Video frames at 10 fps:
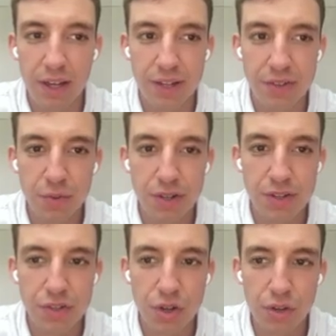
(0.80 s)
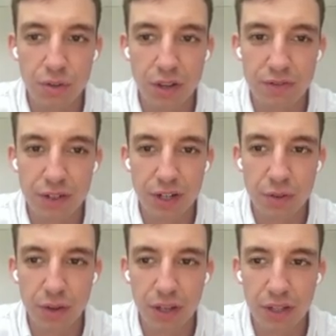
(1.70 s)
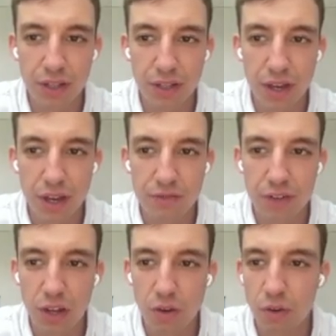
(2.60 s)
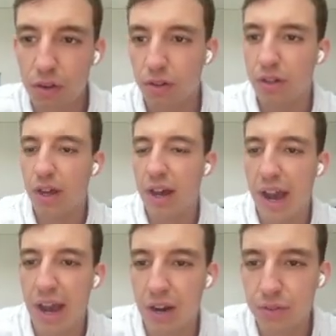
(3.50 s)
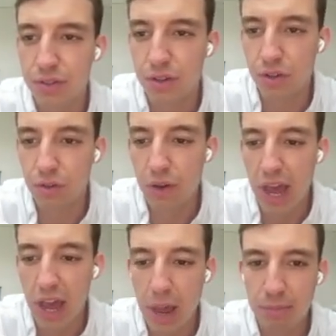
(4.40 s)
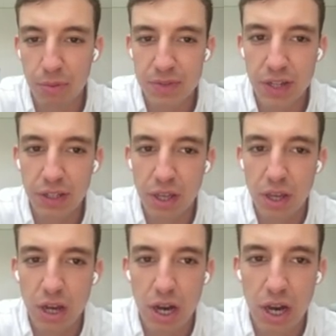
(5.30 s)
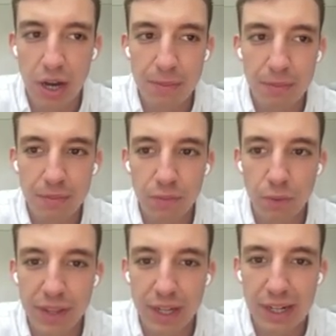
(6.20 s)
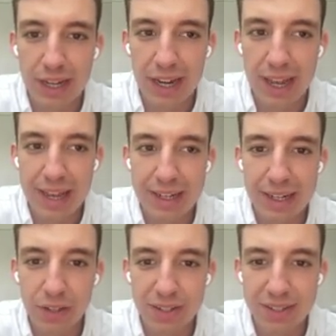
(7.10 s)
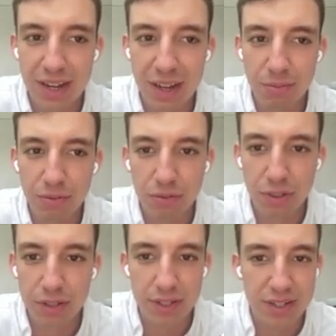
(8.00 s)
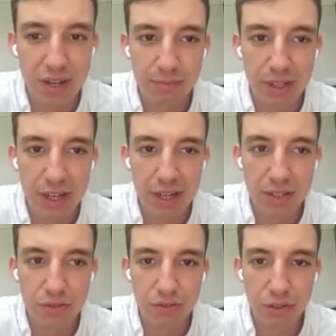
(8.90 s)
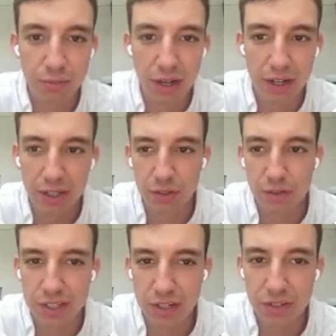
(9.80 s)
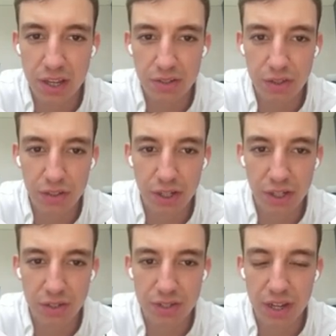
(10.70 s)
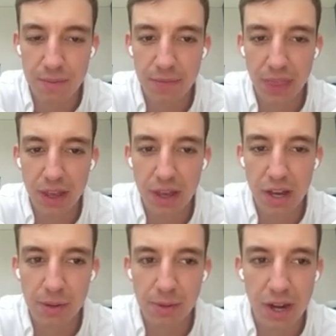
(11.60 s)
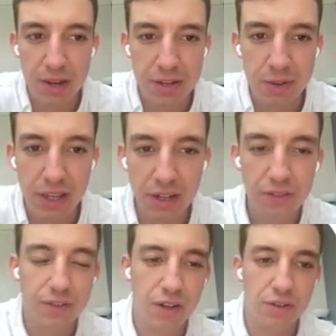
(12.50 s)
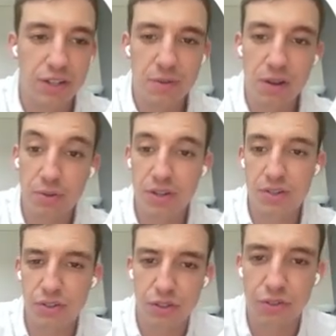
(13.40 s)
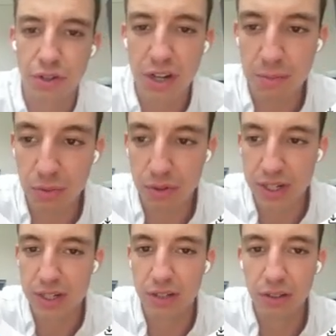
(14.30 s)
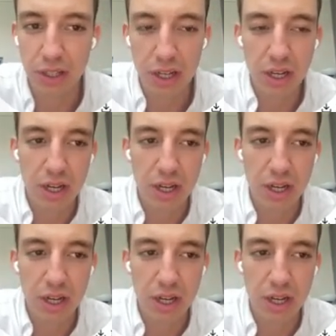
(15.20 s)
Guys, I wanted to show you a very quick video on how to do AI prompting within Clay. Now, this table or this template is from Eric Nowoslavsky, so the credit goes to him. And I did make another video on this, but I wanted to just go through it in a bit more detail.